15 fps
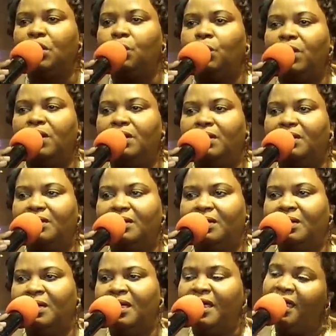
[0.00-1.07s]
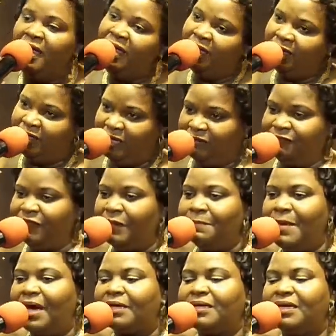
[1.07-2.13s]
work, give him a
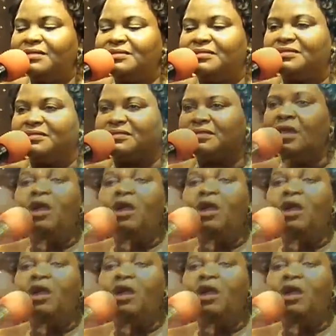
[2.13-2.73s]
kiss.